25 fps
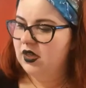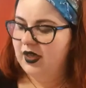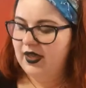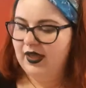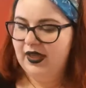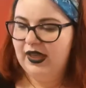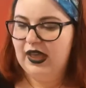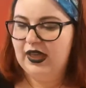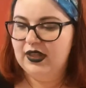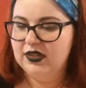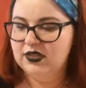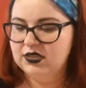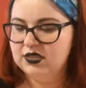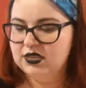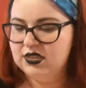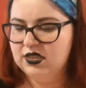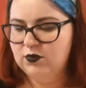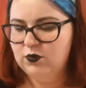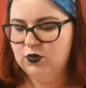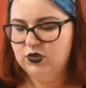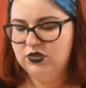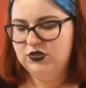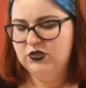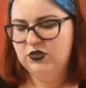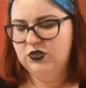And it
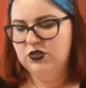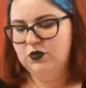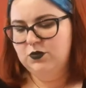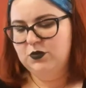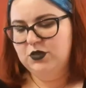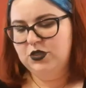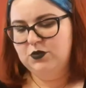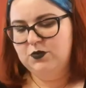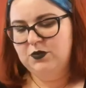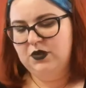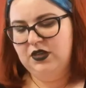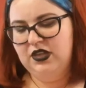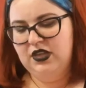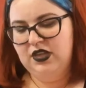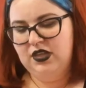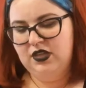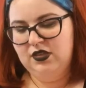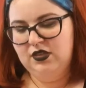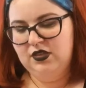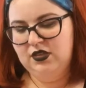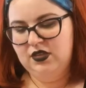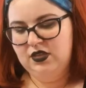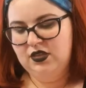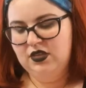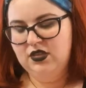wasn't too much money.
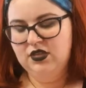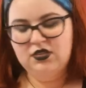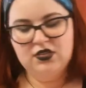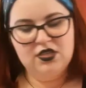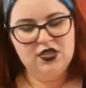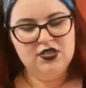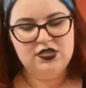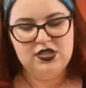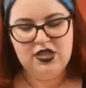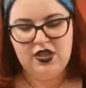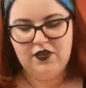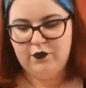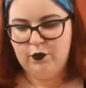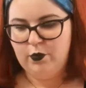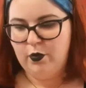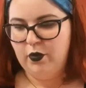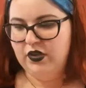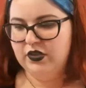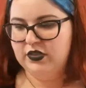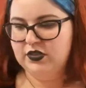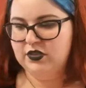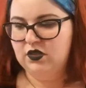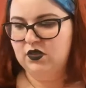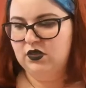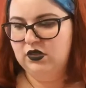Doesn't have a
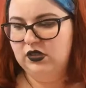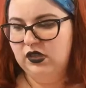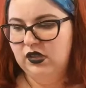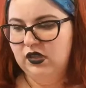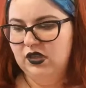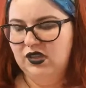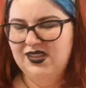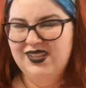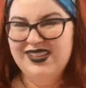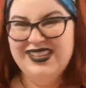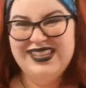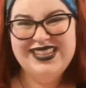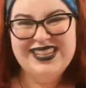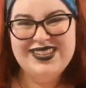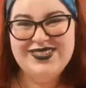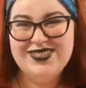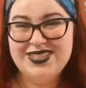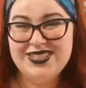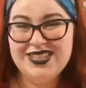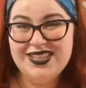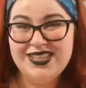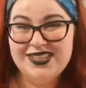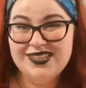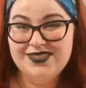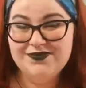price on. I think it was
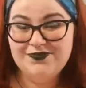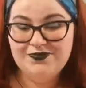like